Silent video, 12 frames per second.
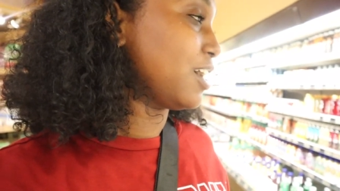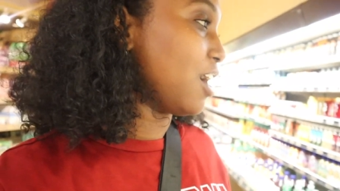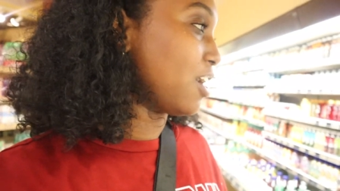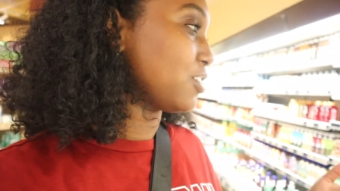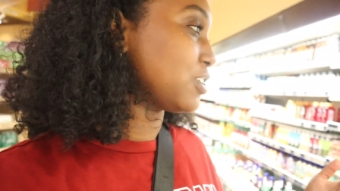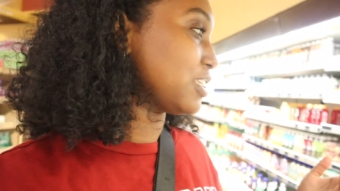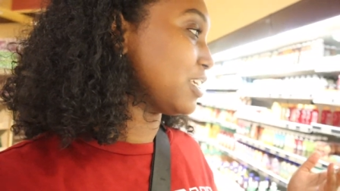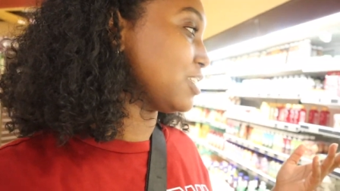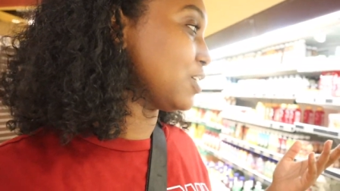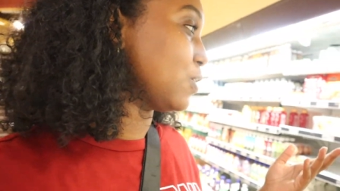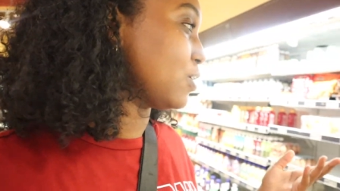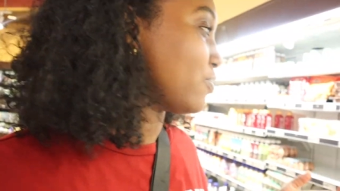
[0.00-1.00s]
God also says
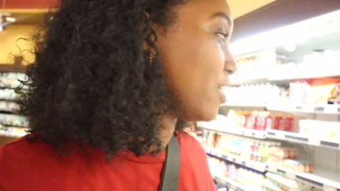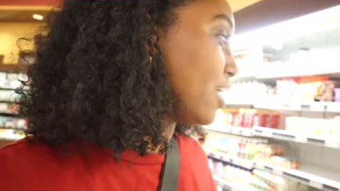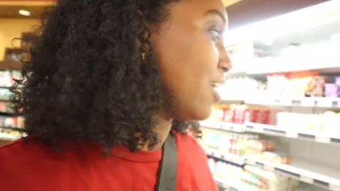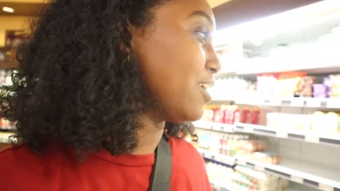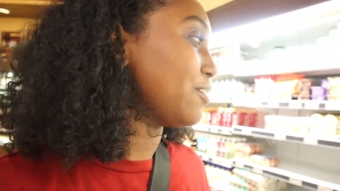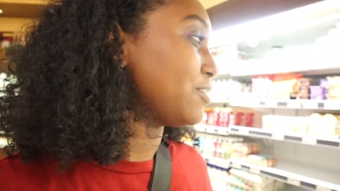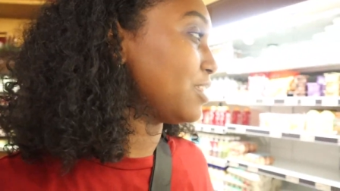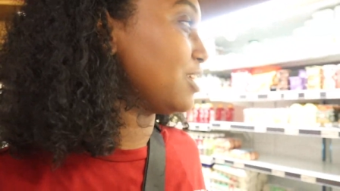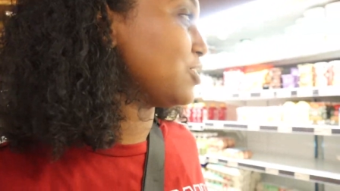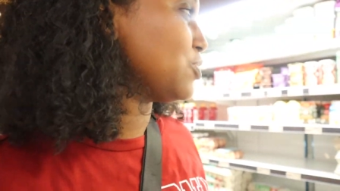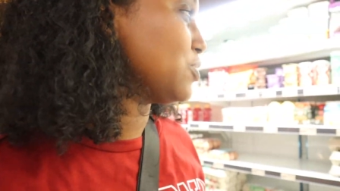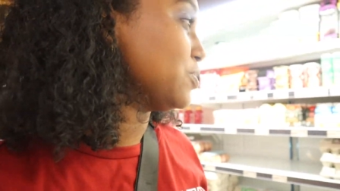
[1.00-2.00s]
to glorify God in everything
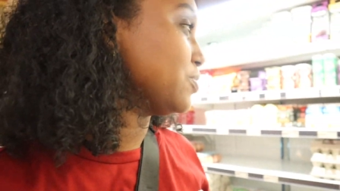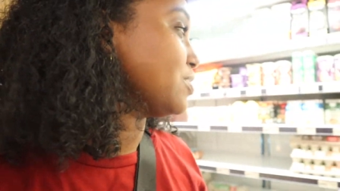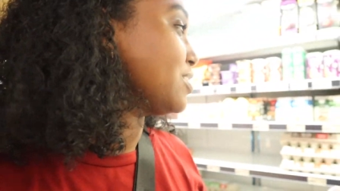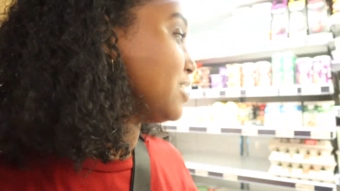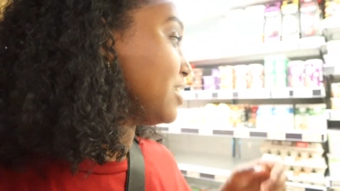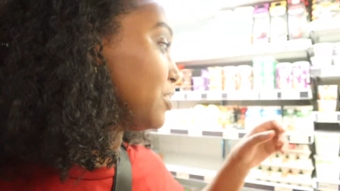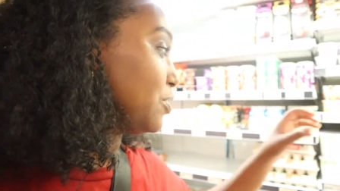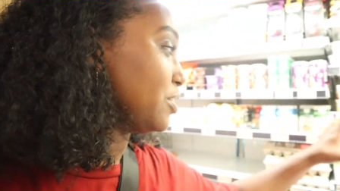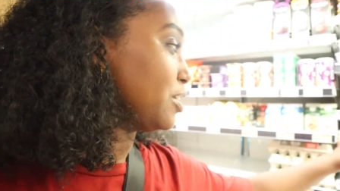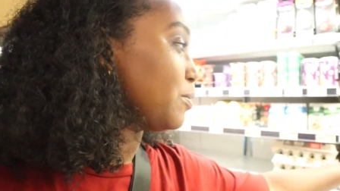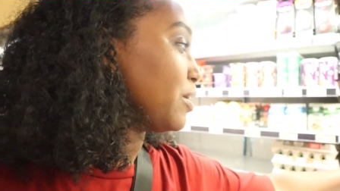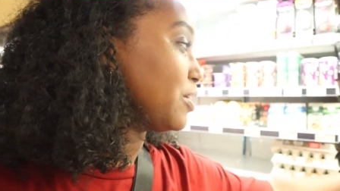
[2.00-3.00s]
that you do,
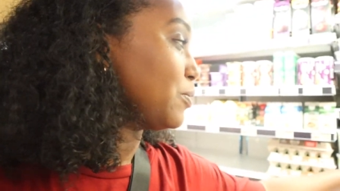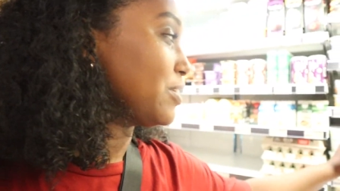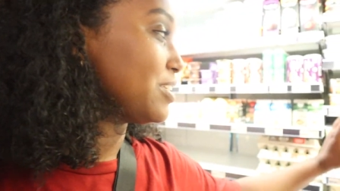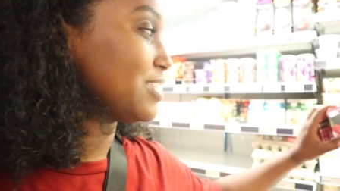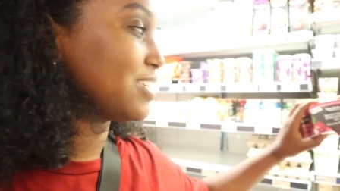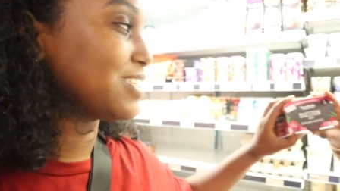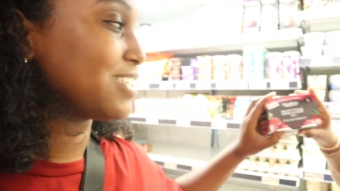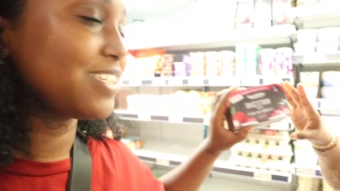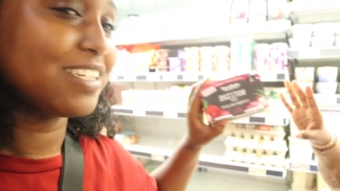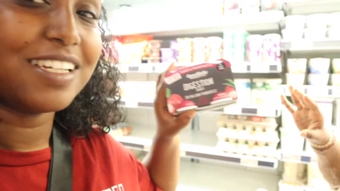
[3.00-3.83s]
including yes, your belly. What is this?